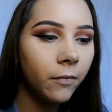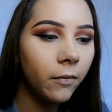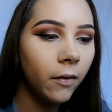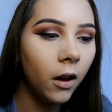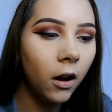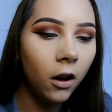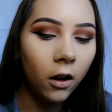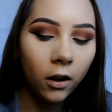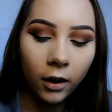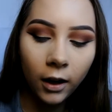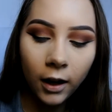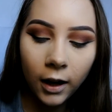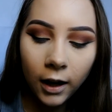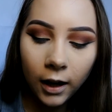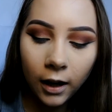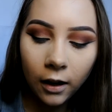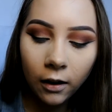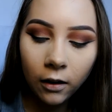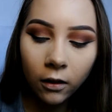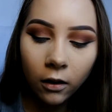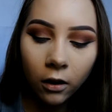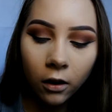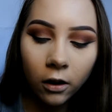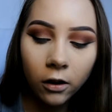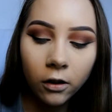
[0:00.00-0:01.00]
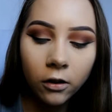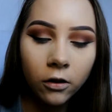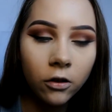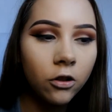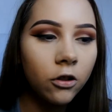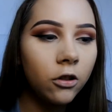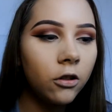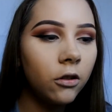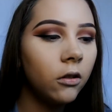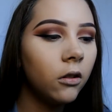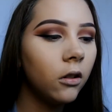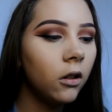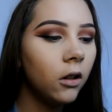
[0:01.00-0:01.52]
on a large,
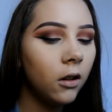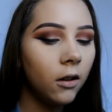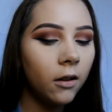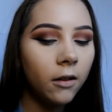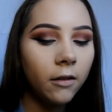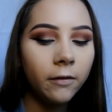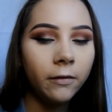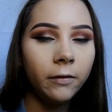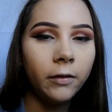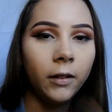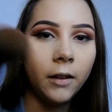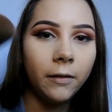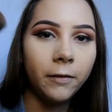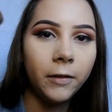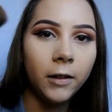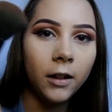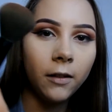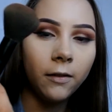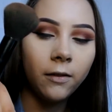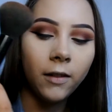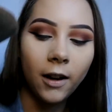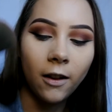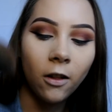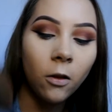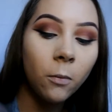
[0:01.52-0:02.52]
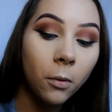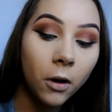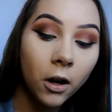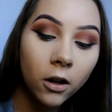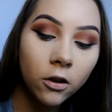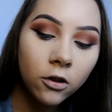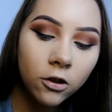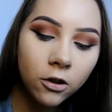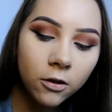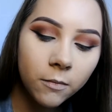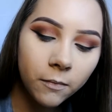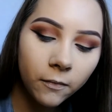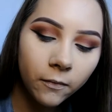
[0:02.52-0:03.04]
fluffy face
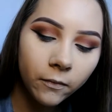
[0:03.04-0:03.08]
brush.